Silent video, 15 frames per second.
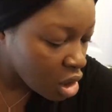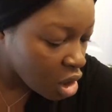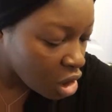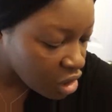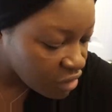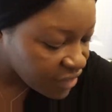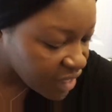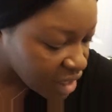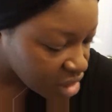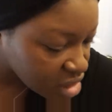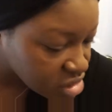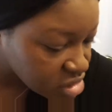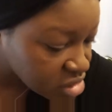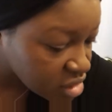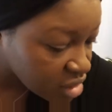all that
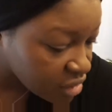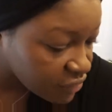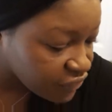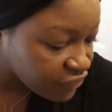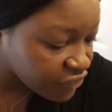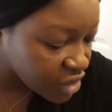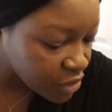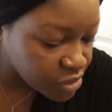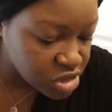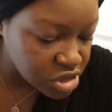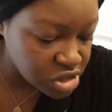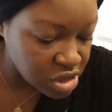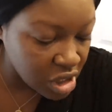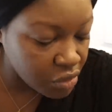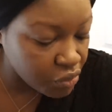good stuff. It was
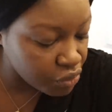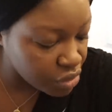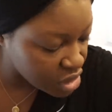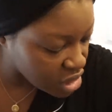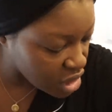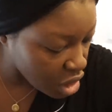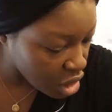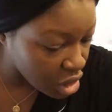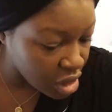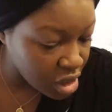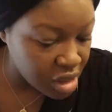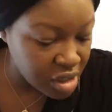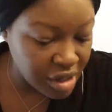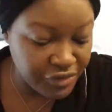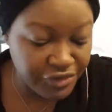just like really hard.